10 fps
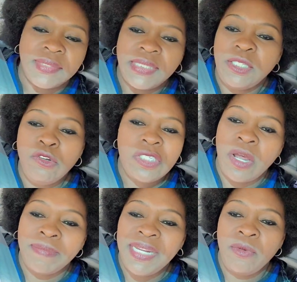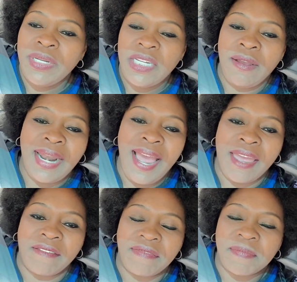Do something with your
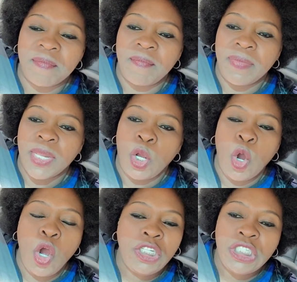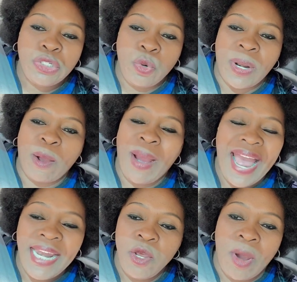life. Go to school
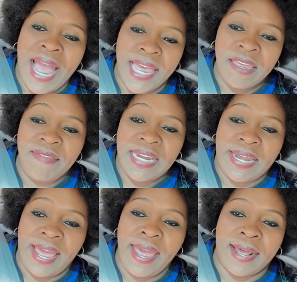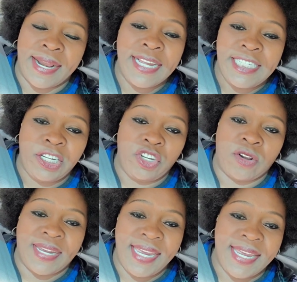while you are even there raising
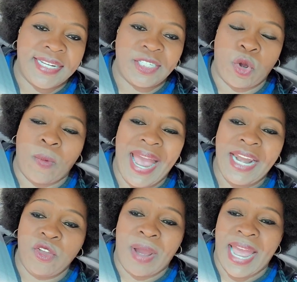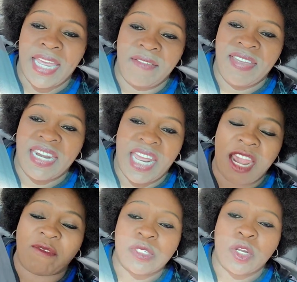your kids, or while you are even
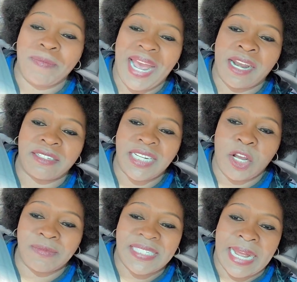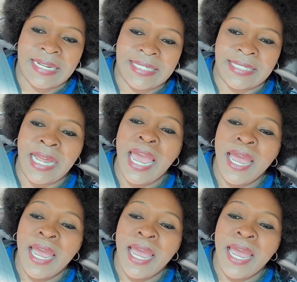there for some kind of circumstances.